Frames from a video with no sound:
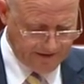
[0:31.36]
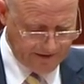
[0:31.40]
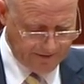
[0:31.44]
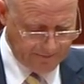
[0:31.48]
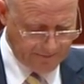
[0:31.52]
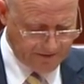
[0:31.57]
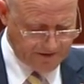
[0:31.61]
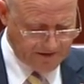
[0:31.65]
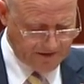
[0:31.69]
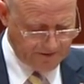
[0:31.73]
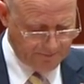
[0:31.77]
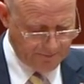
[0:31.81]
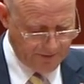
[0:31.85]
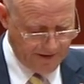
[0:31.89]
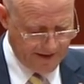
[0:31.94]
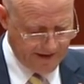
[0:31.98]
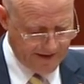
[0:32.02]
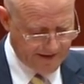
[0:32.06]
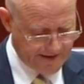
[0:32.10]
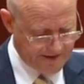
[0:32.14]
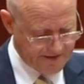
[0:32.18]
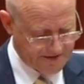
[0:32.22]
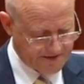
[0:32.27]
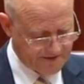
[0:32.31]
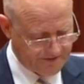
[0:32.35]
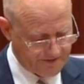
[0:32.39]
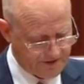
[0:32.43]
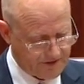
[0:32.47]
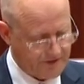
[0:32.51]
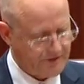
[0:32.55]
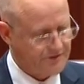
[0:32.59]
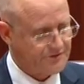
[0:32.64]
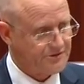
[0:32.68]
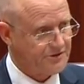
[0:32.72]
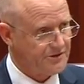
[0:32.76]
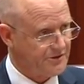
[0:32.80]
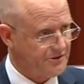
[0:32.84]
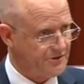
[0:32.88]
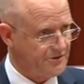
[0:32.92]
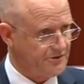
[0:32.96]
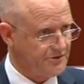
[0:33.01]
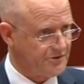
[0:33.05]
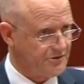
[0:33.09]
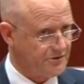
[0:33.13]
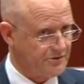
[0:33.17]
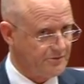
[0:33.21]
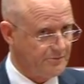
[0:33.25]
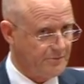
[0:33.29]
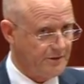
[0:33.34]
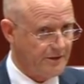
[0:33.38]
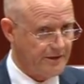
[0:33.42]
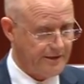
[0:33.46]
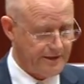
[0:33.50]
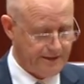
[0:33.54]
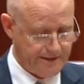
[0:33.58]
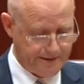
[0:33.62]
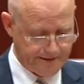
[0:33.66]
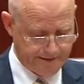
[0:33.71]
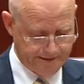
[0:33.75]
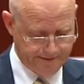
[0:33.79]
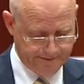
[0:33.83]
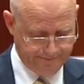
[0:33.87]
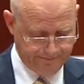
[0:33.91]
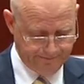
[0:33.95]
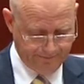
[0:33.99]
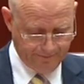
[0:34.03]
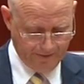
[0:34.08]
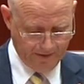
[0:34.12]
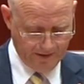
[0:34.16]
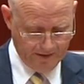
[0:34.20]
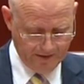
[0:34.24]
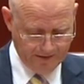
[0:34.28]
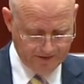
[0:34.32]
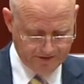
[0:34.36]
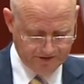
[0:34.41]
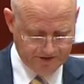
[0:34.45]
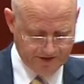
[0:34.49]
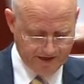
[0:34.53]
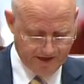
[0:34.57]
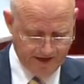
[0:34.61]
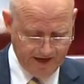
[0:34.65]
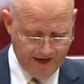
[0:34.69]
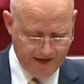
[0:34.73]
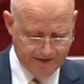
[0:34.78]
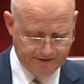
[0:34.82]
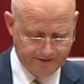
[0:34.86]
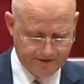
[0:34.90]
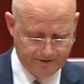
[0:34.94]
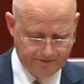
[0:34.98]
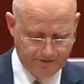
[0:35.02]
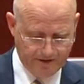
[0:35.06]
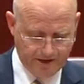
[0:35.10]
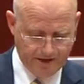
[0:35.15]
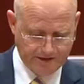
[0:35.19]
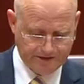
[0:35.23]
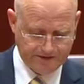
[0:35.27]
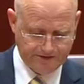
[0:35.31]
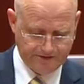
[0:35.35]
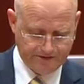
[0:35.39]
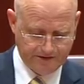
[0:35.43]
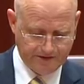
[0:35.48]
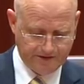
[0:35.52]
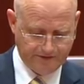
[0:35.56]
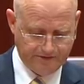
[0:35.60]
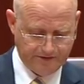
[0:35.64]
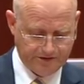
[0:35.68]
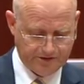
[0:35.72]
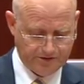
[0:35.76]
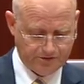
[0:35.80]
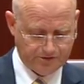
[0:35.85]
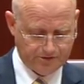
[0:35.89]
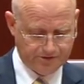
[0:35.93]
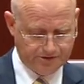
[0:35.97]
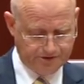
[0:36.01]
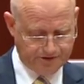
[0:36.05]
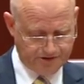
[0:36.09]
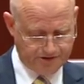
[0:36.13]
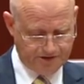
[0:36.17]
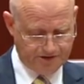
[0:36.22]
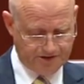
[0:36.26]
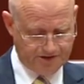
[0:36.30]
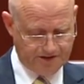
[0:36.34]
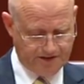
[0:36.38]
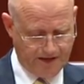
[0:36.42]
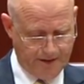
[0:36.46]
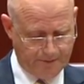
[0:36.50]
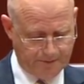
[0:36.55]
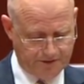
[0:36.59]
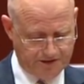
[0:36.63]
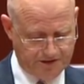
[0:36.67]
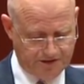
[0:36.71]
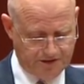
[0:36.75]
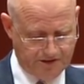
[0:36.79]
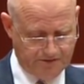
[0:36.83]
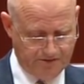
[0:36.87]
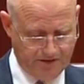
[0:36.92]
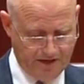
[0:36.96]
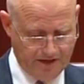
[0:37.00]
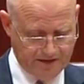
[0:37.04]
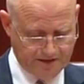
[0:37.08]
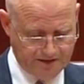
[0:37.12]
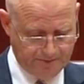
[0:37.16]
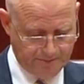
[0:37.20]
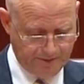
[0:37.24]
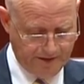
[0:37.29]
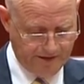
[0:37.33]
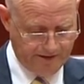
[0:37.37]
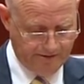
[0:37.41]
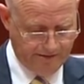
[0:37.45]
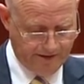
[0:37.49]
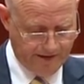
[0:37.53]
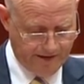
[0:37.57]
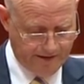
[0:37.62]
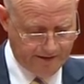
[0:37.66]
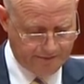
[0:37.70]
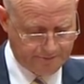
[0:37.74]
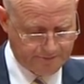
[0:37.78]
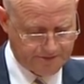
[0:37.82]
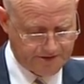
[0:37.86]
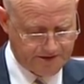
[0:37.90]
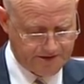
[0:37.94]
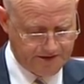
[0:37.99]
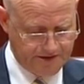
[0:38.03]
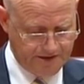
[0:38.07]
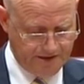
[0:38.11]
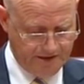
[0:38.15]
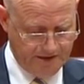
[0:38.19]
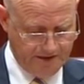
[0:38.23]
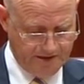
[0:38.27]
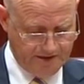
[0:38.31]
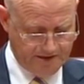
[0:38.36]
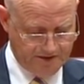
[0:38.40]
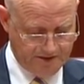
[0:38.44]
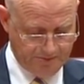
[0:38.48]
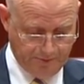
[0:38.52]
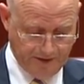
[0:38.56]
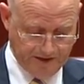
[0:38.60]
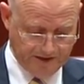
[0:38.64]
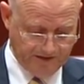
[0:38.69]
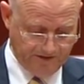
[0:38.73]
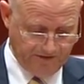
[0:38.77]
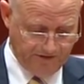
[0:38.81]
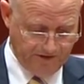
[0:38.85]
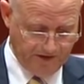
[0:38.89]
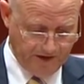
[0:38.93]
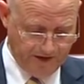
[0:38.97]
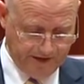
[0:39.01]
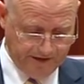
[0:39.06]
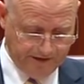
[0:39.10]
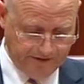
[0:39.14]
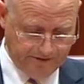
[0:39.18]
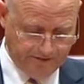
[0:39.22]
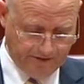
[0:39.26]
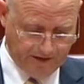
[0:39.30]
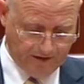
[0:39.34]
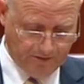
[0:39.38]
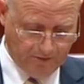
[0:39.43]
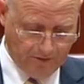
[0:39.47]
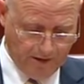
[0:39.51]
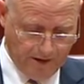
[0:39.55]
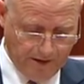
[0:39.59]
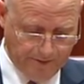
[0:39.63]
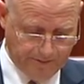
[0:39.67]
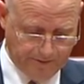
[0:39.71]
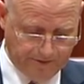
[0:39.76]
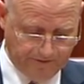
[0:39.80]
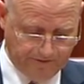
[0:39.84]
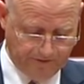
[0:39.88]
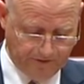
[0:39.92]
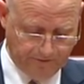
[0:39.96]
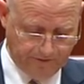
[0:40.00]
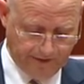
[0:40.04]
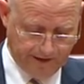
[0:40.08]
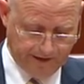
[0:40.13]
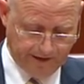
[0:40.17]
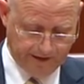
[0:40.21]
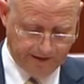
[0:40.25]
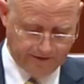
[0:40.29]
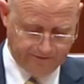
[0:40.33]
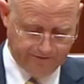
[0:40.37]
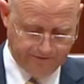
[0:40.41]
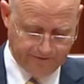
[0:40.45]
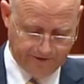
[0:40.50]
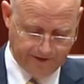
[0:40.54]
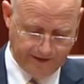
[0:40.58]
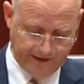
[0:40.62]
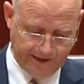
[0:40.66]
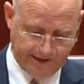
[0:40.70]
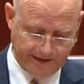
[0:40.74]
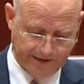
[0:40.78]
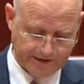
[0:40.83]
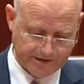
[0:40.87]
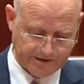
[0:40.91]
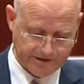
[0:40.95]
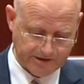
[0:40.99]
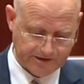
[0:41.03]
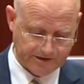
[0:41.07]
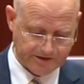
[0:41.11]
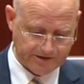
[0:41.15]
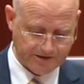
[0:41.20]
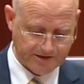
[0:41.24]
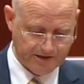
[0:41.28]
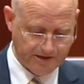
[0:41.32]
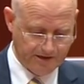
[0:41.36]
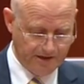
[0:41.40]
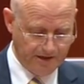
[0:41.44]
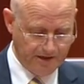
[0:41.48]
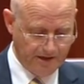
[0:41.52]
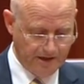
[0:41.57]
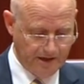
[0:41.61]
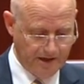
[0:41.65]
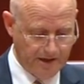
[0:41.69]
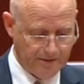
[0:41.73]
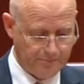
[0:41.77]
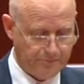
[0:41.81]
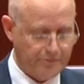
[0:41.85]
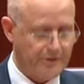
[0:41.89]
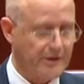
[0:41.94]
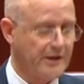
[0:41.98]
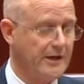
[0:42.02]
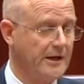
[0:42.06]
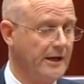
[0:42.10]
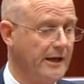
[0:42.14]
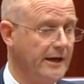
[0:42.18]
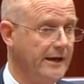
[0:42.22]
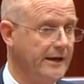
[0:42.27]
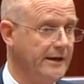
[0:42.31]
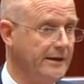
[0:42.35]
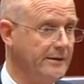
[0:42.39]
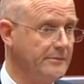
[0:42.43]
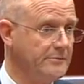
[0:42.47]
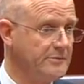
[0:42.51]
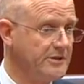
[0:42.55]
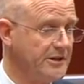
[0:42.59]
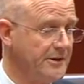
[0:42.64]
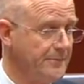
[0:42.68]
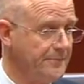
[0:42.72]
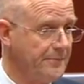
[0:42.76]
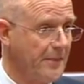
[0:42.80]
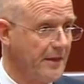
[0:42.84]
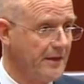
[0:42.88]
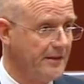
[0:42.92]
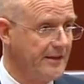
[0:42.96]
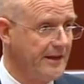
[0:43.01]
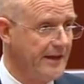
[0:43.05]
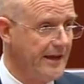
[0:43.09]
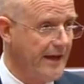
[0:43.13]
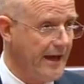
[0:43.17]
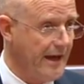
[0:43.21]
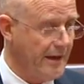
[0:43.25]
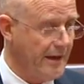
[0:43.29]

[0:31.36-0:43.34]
the limited powers of a constitutional monarch, set out the rights of individuals, established the right to bear arms, specified the requirement for regular free elections, and proclaimed the